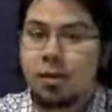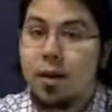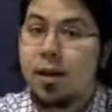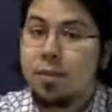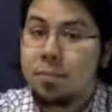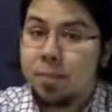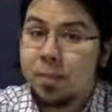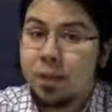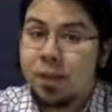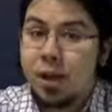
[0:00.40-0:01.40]
Hi,
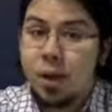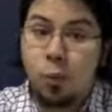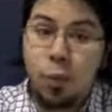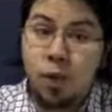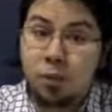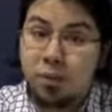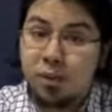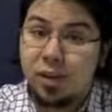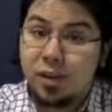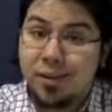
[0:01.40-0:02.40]
welcome to
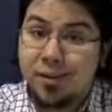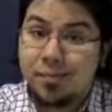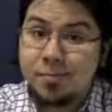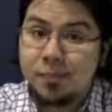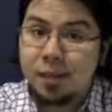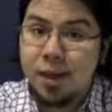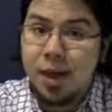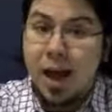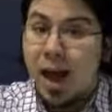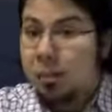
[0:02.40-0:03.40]
the Inlay.
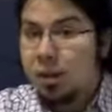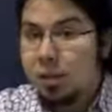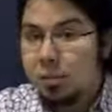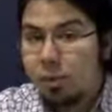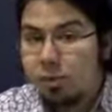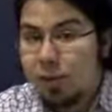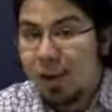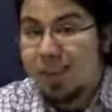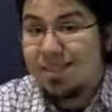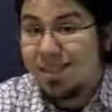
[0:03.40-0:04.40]
I'm DM Bigfoot,
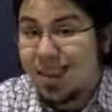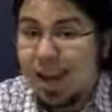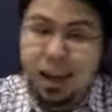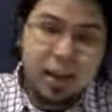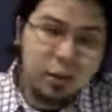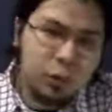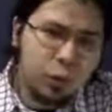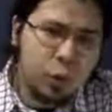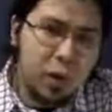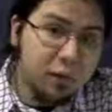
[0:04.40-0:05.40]
and today I'd like to
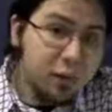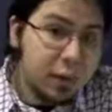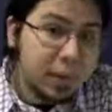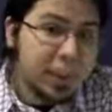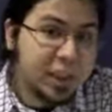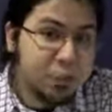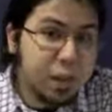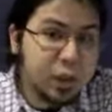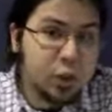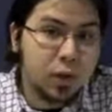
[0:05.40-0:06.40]
show you a very
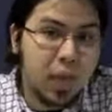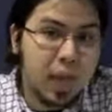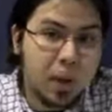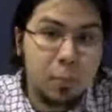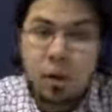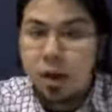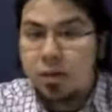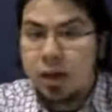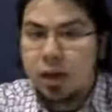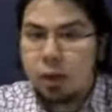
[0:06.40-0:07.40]
special game
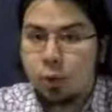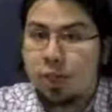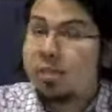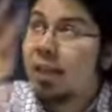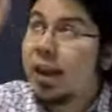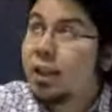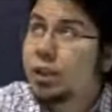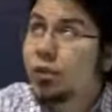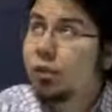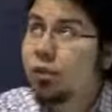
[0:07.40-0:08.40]
that not only takes
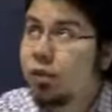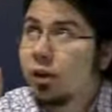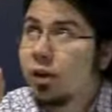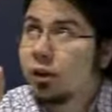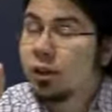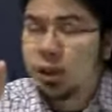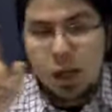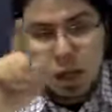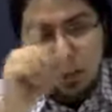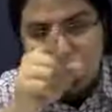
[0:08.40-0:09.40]
you to the stars,
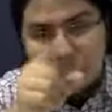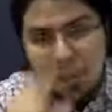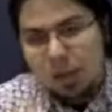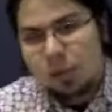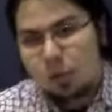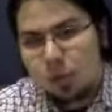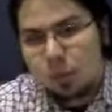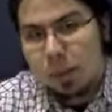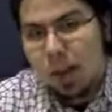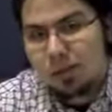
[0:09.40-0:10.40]
but makes you their
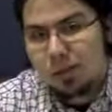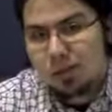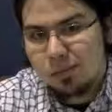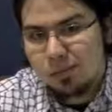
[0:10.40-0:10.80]
master.